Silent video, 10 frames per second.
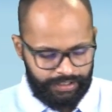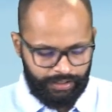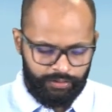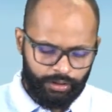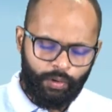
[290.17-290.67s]

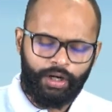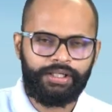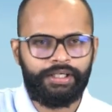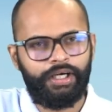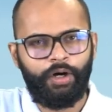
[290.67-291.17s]
Now, you know
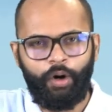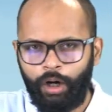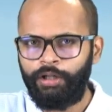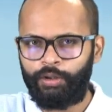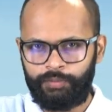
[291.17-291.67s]
what?
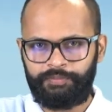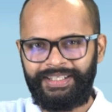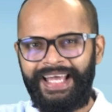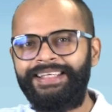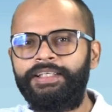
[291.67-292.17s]
Although
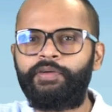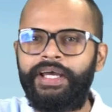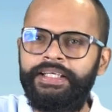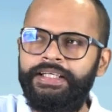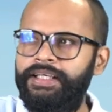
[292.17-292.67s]
Galileo
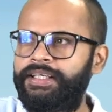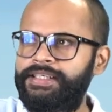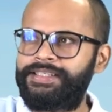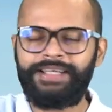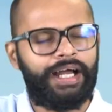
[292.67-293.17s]
Galilei
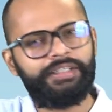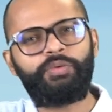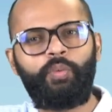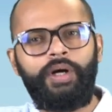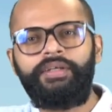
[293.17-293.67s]
started
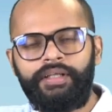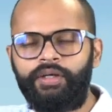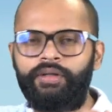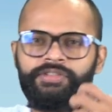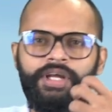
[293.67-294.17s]

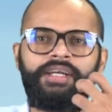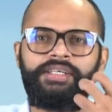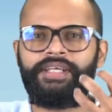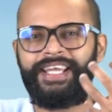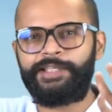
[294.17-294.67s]
wondering or
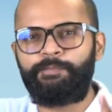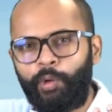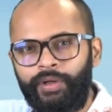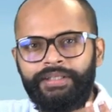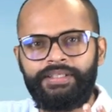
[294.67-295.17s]
started
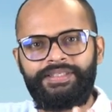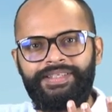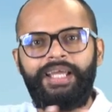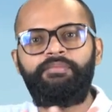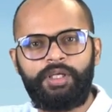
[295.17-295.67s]
exploring this
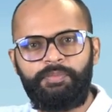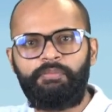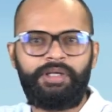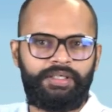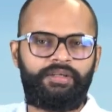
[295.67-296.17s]
timekeeping
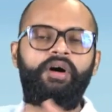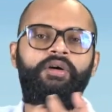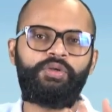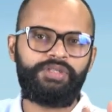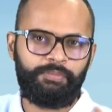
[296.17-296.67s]
method
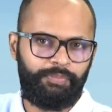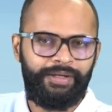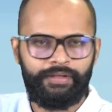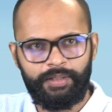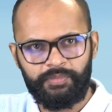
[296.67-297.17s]
of using
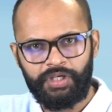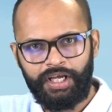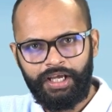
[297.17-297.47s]
pendulums,